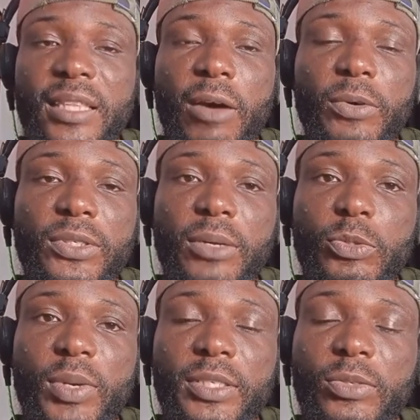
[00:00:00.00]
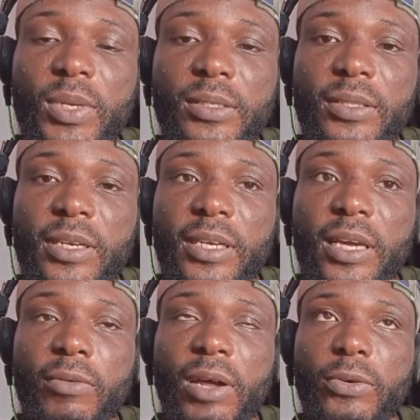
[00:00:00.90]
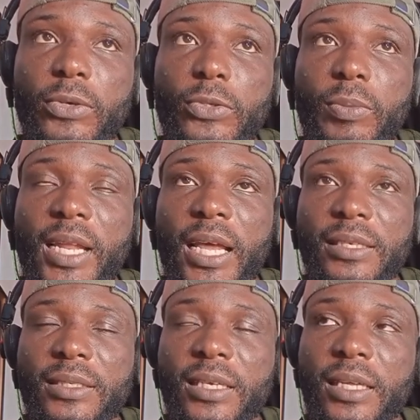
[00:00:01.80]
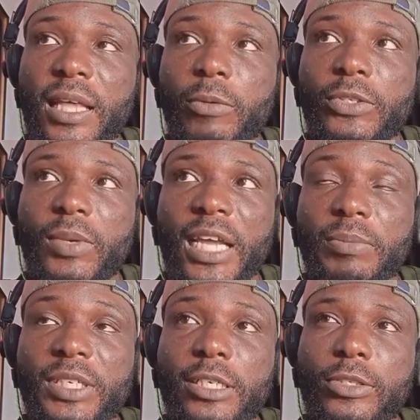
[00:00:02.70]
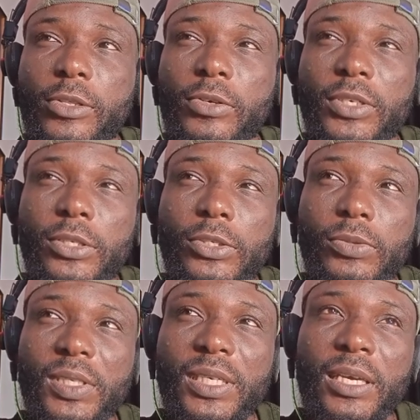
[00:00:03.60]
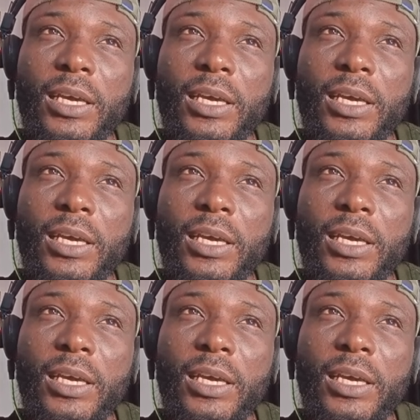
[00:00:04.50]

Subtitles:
That was 2023, around October last year. That was when I began to look into it.